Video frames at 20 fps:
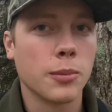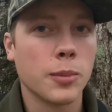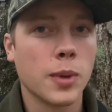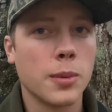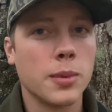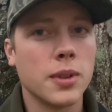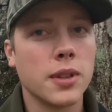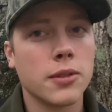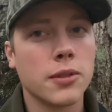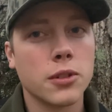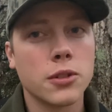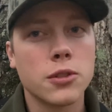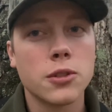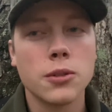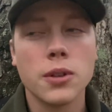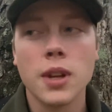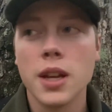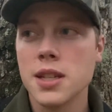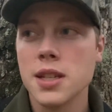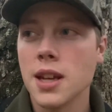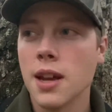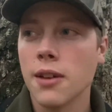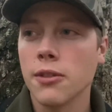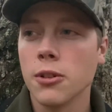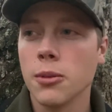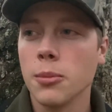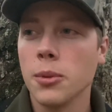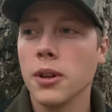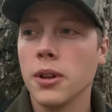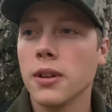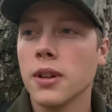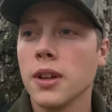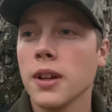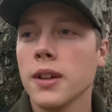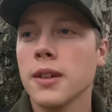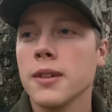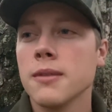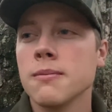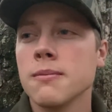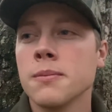maybe even 2 days after. But
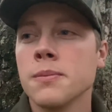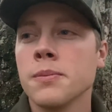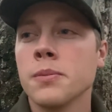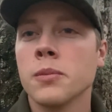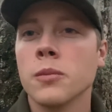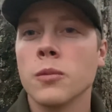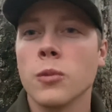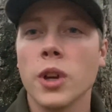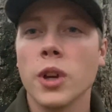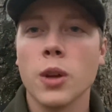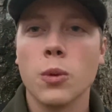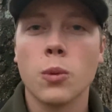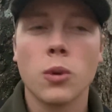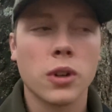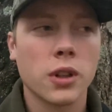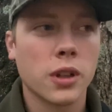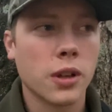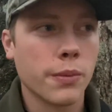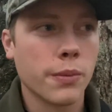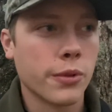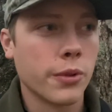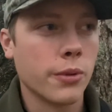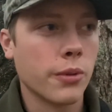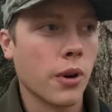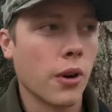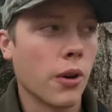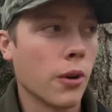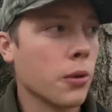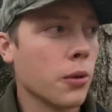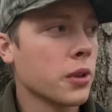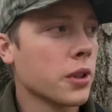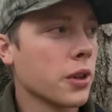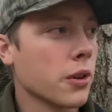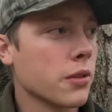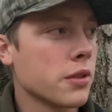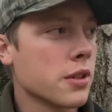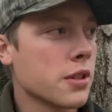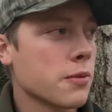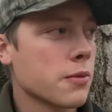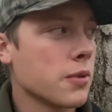we had one come through earlier
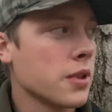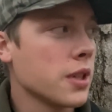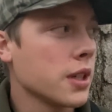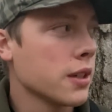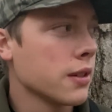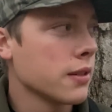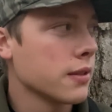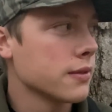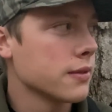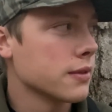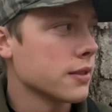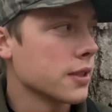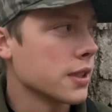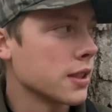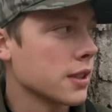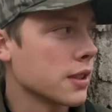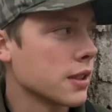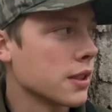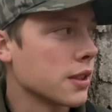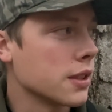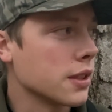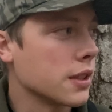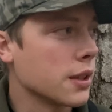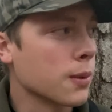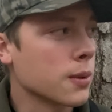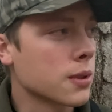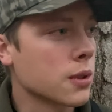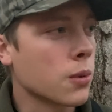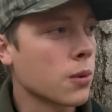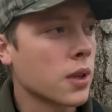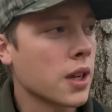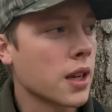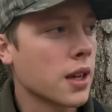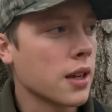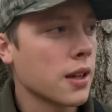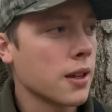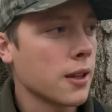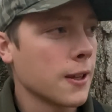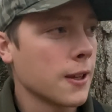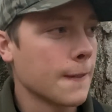this week, and it was
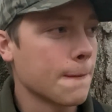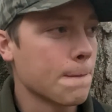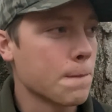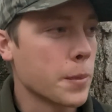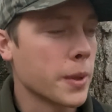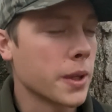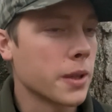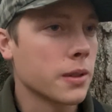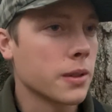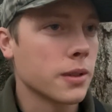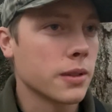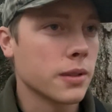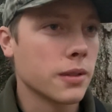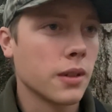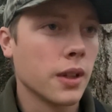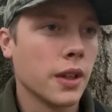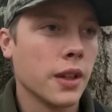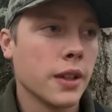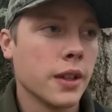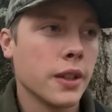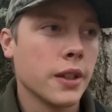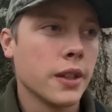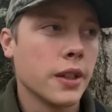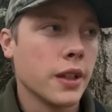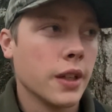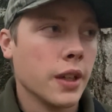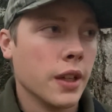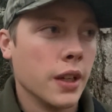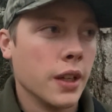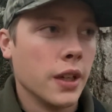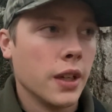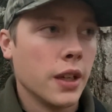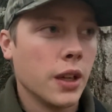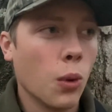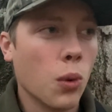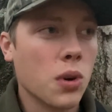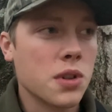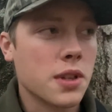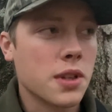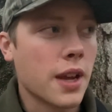okay, but it
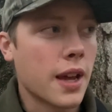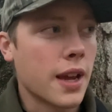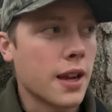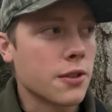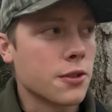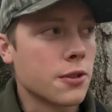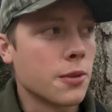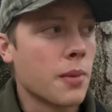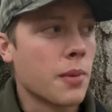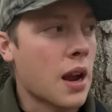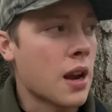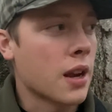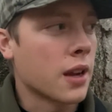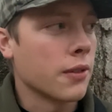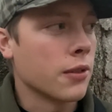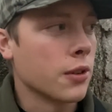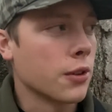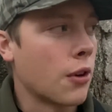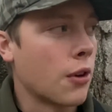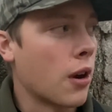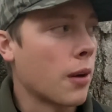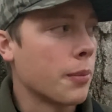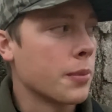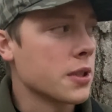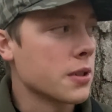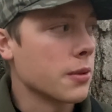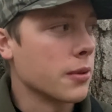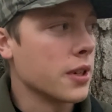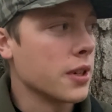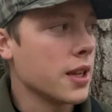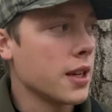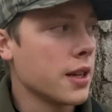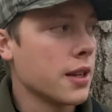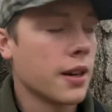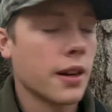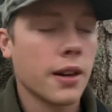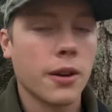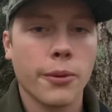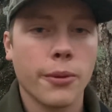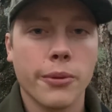wasn't as dramatic of a drop as we needed,
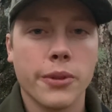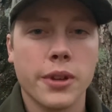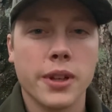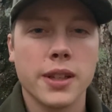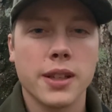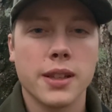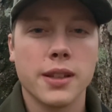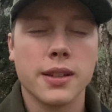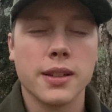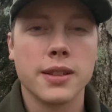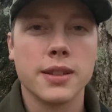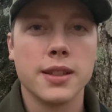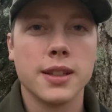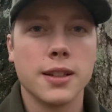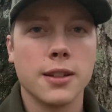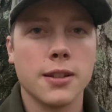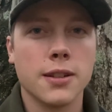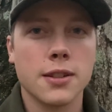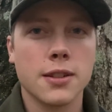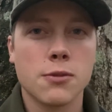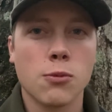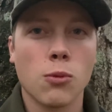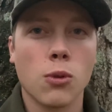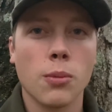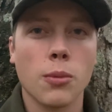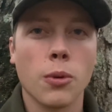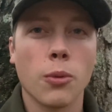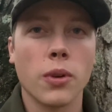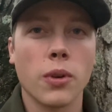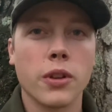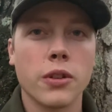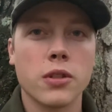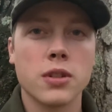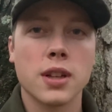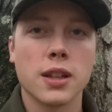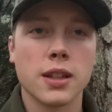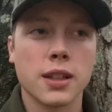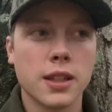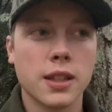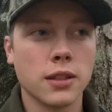I don't think. And then this warmer weather's
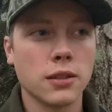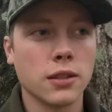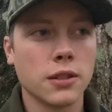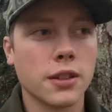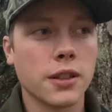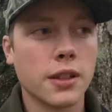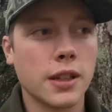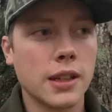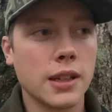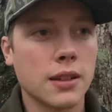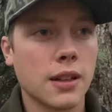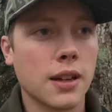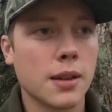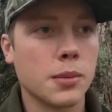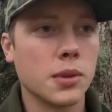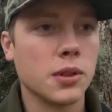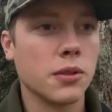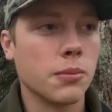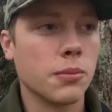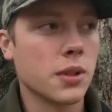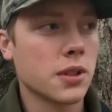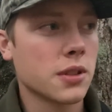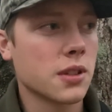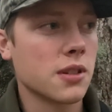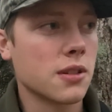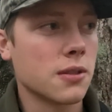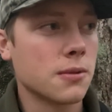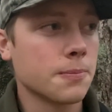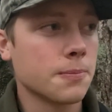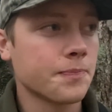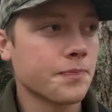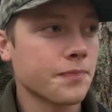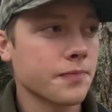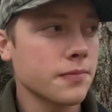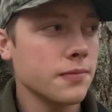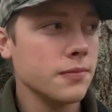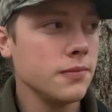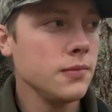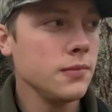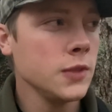kind of killing the daylight movement, so
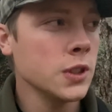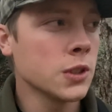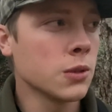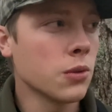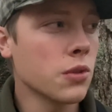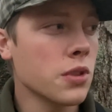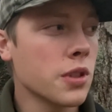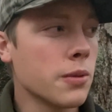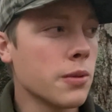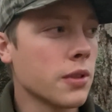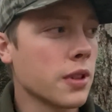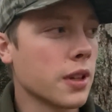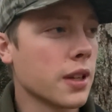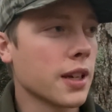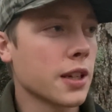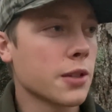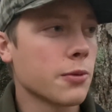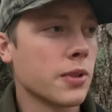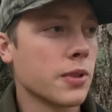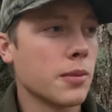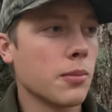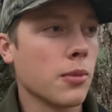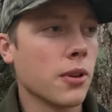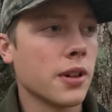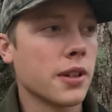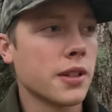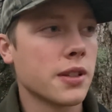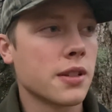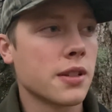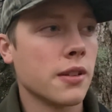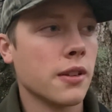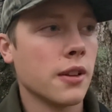we'll see what the next week brings.